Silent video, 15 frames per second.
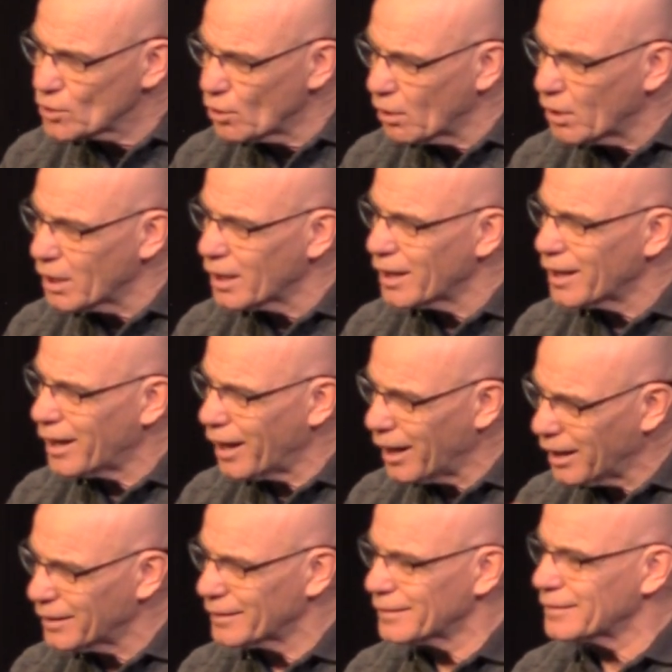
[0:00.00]
your
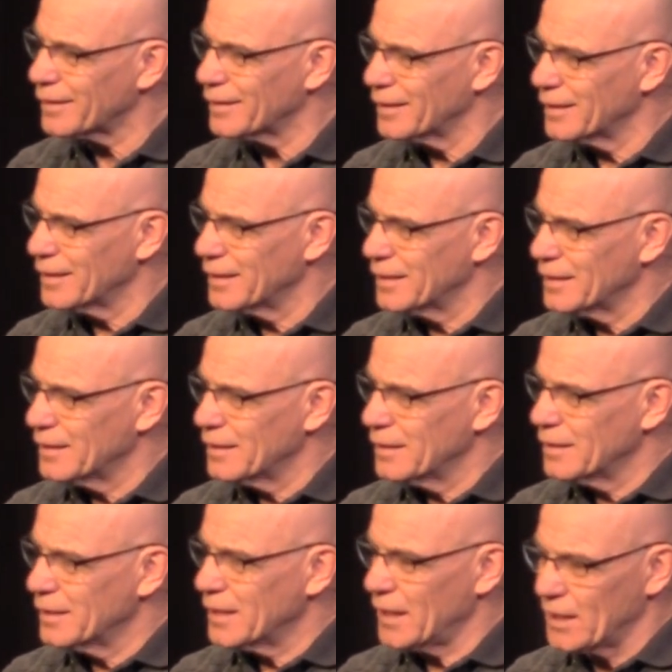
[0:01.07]
heart
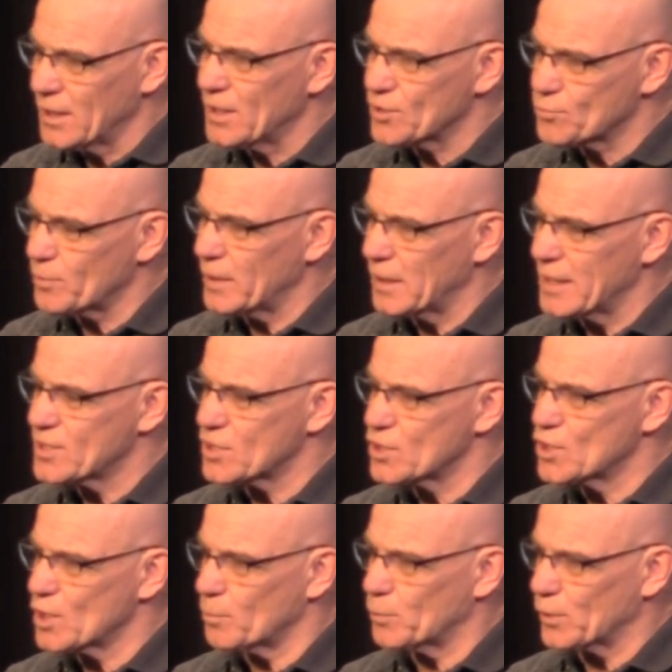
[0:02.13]
in his
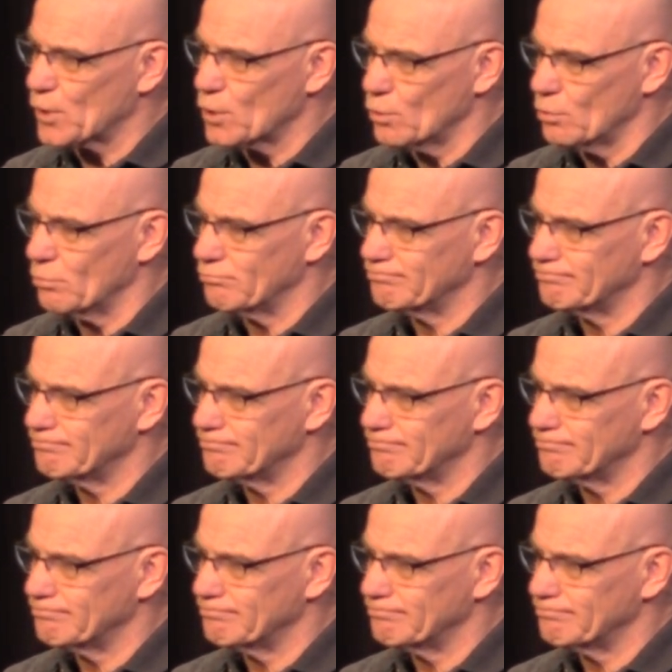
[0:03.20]
relationship with you.